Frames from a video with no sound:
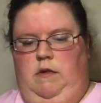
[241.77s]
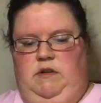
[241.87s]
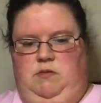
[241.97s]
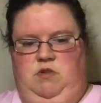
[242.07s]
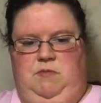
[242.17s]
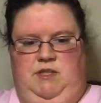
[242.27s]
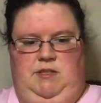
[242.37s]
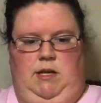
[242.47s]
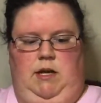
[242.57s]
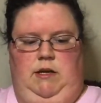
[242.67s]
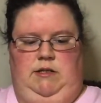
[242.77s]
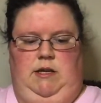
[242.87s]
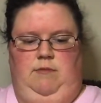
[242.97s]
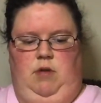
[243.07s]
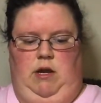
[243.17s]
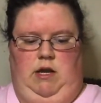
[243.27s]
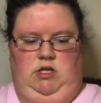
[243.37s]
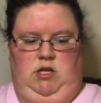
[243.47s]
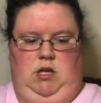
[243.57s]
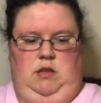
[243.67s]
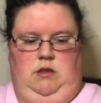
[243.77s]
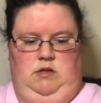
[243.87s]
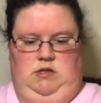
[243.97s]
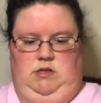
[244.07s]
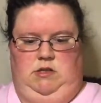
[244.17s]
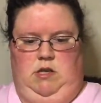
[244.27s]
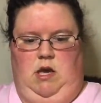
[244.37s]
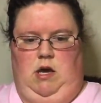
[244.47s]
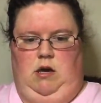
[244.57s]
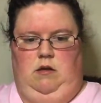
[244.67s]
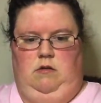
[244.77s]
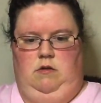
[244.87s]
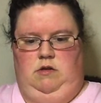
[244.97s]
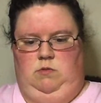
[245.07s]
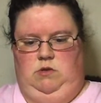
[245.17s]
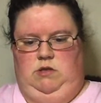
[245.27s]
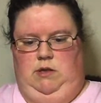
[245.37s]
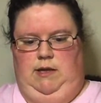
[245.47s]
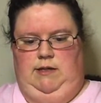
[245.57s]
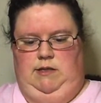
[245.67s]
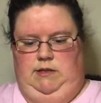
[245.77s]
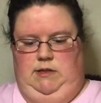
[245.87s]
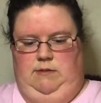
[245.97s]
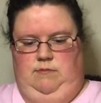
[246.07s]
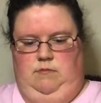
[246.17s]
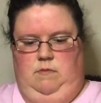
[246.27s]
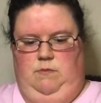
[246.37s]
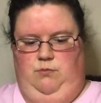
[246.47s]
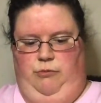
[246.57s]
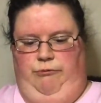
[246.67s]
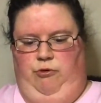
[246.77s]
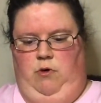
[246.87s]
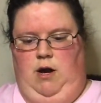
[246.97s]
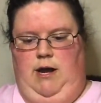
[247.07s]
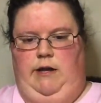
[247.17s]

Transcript: this was my second attempt, and actually this was the last attempt before